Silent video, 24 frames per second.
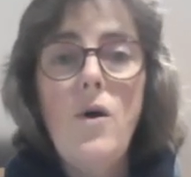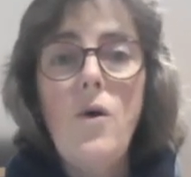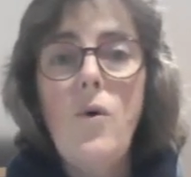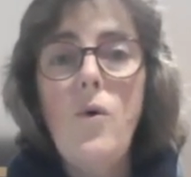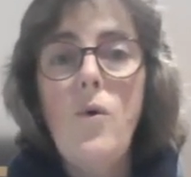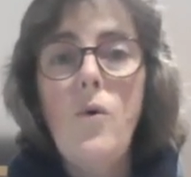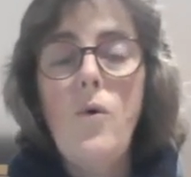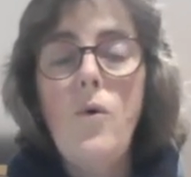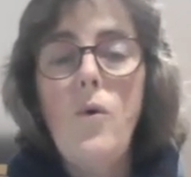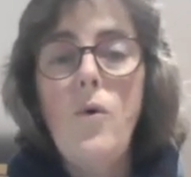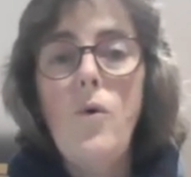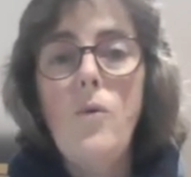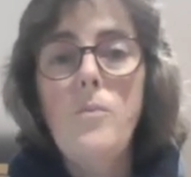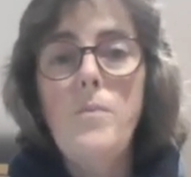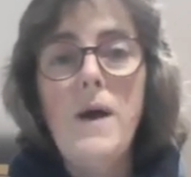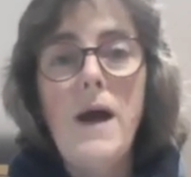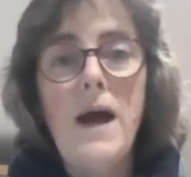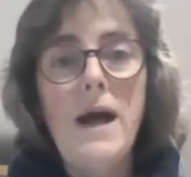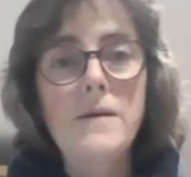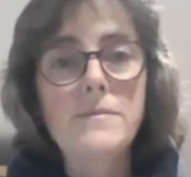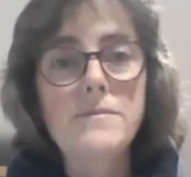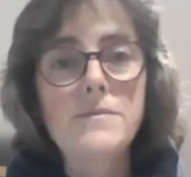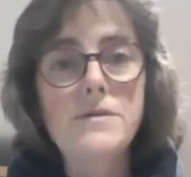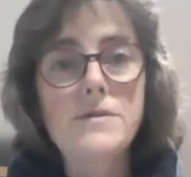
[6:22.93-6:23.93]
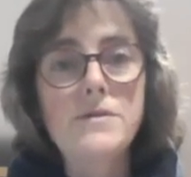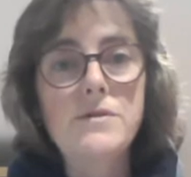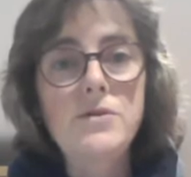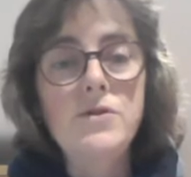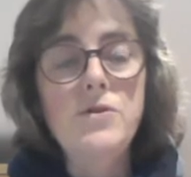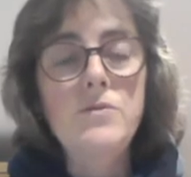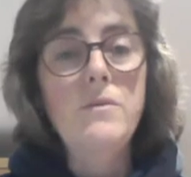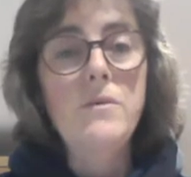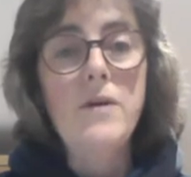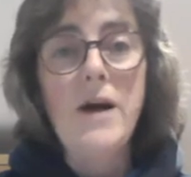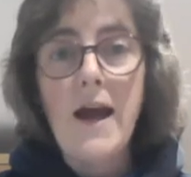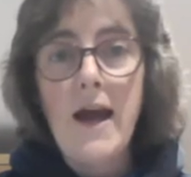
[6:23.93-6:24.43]
or perhaps
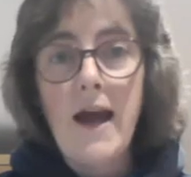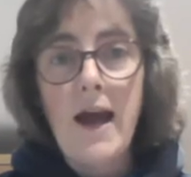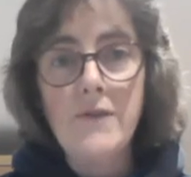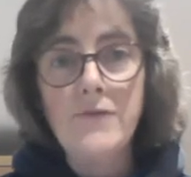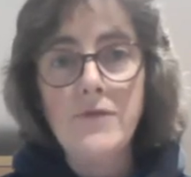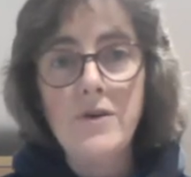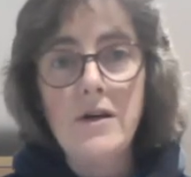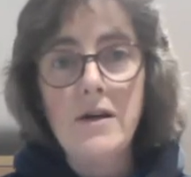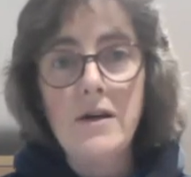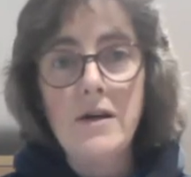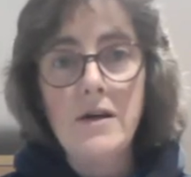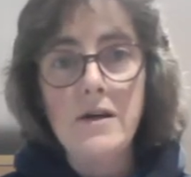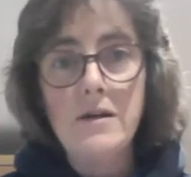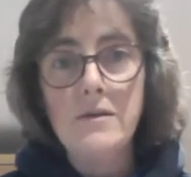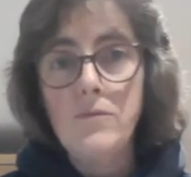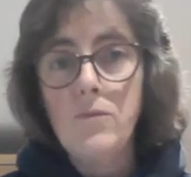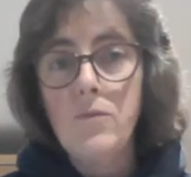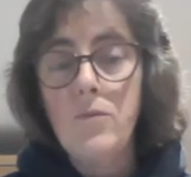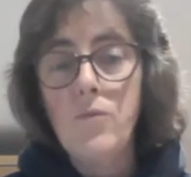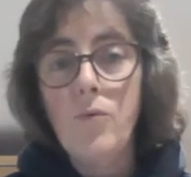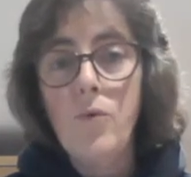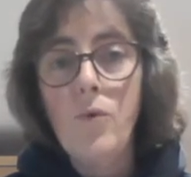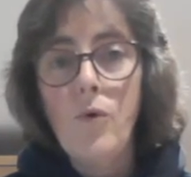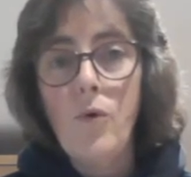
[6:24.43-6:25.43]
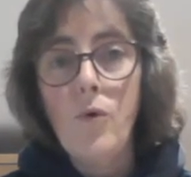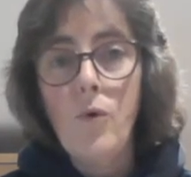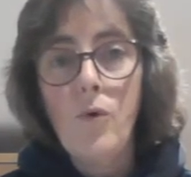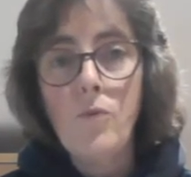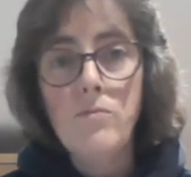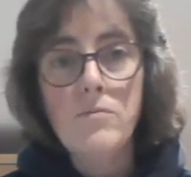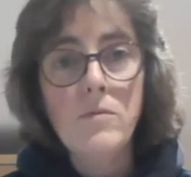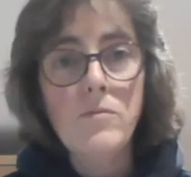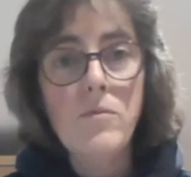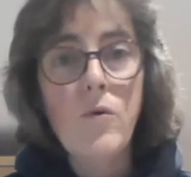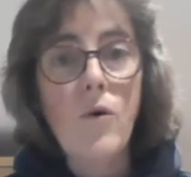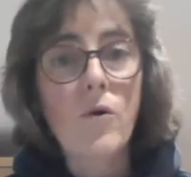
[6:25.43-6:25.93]
you might have a war
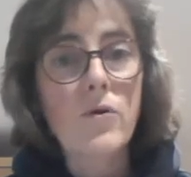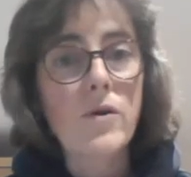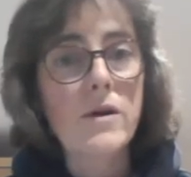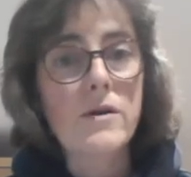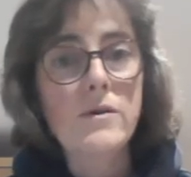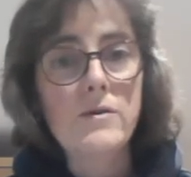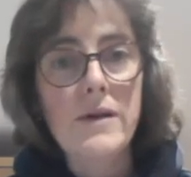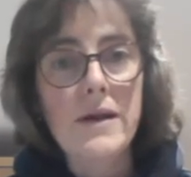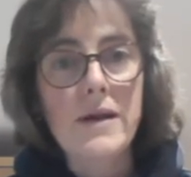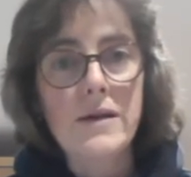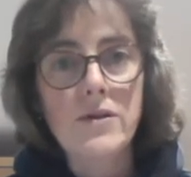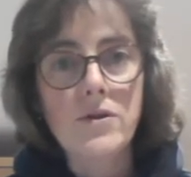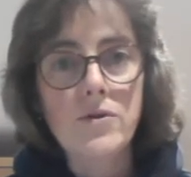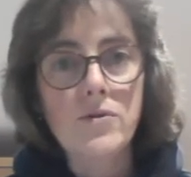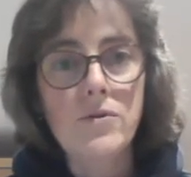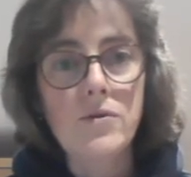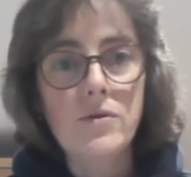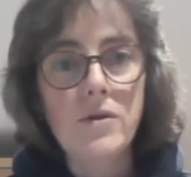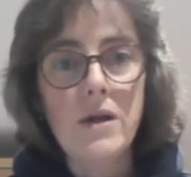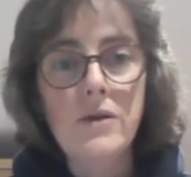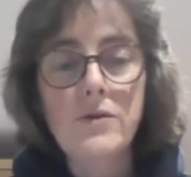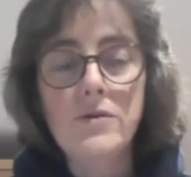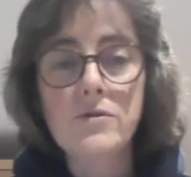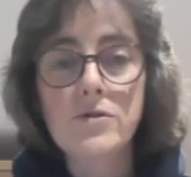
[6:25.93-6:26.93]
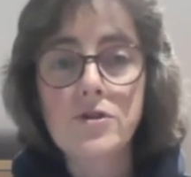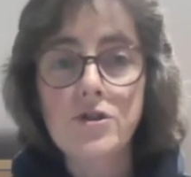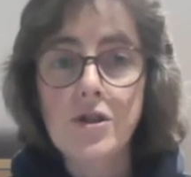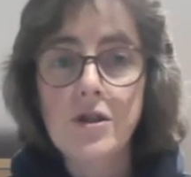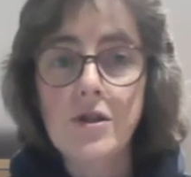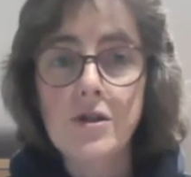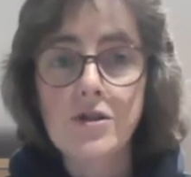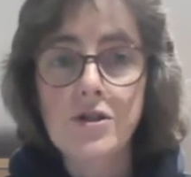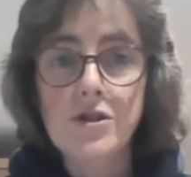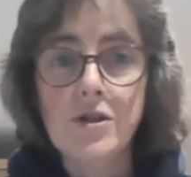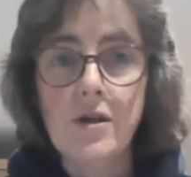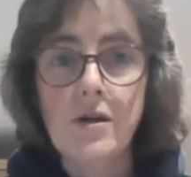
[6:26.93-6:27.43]
memorial in your local
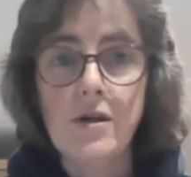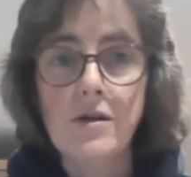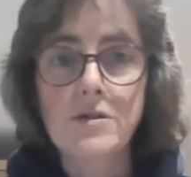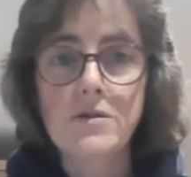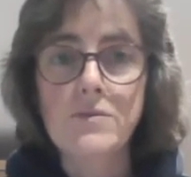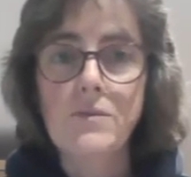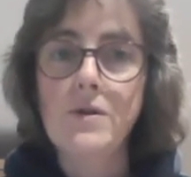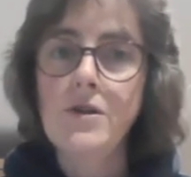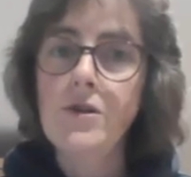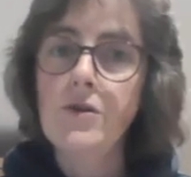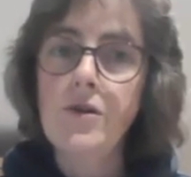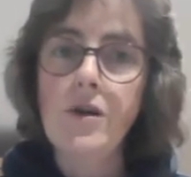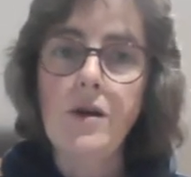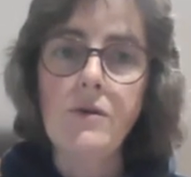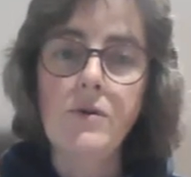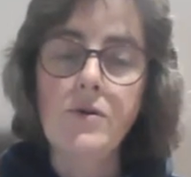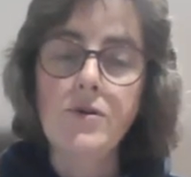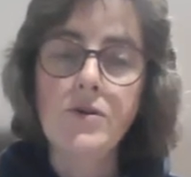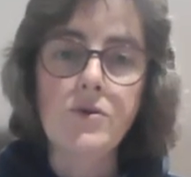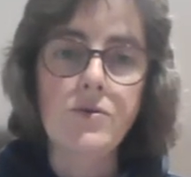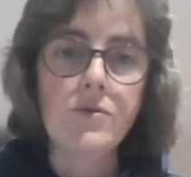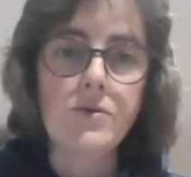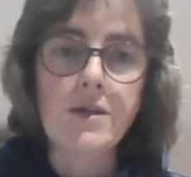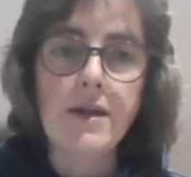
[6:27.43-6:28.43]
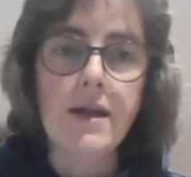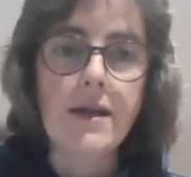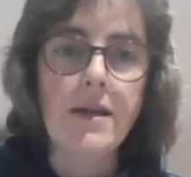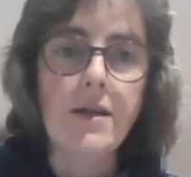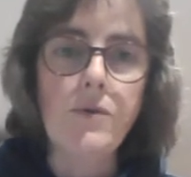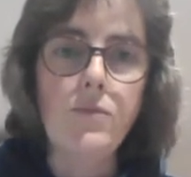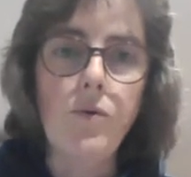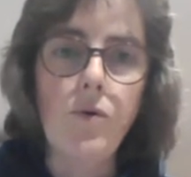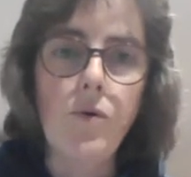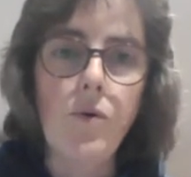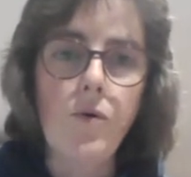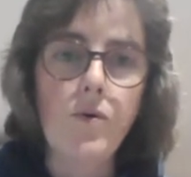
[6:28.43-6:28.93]
churchyard, and when you go on your
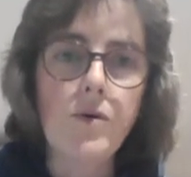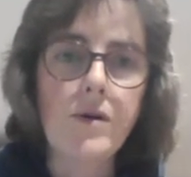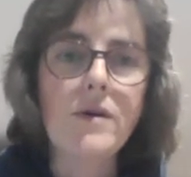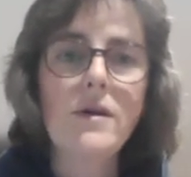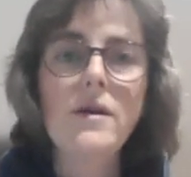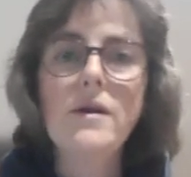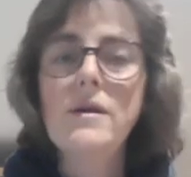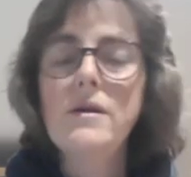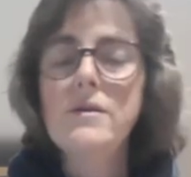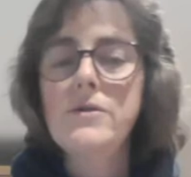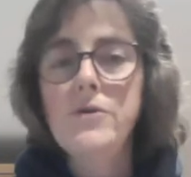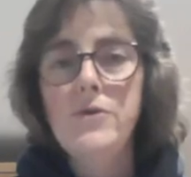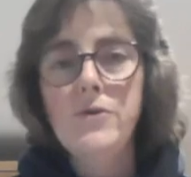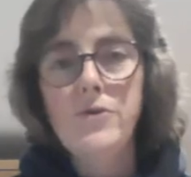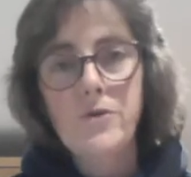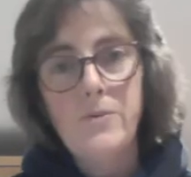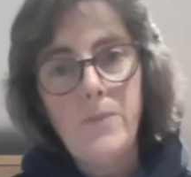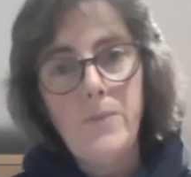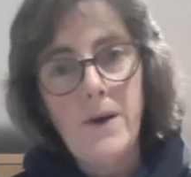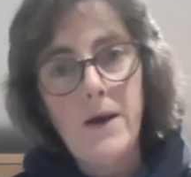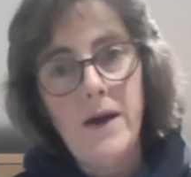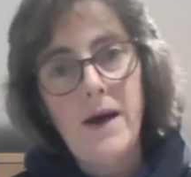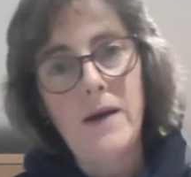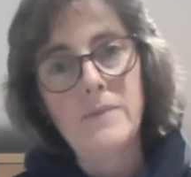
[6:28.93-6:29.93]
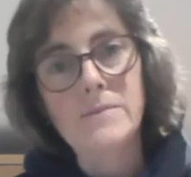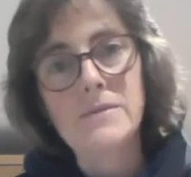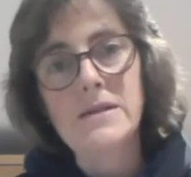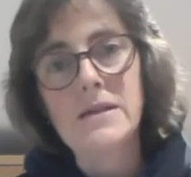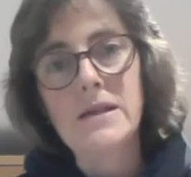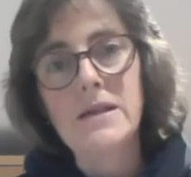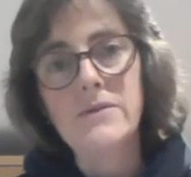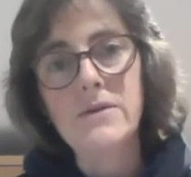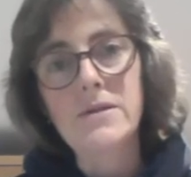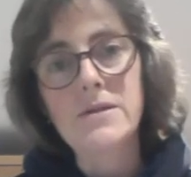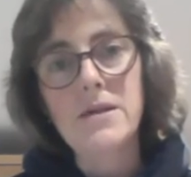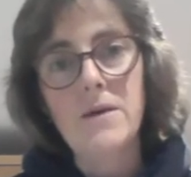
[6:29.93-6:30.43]
daily walk, you could perhaps
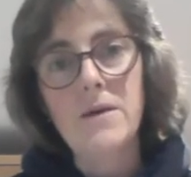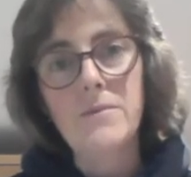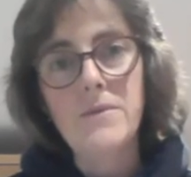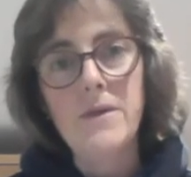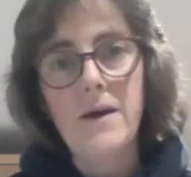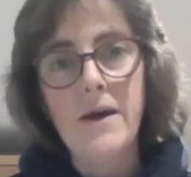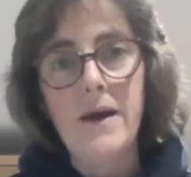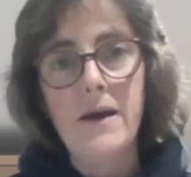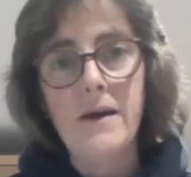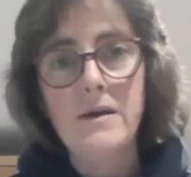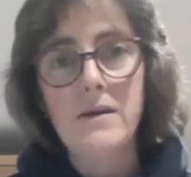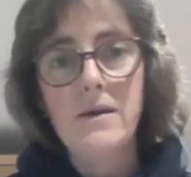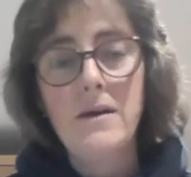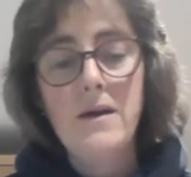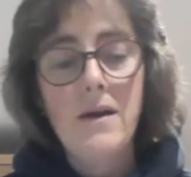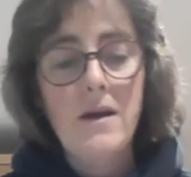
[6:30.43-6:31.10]
leave it up there.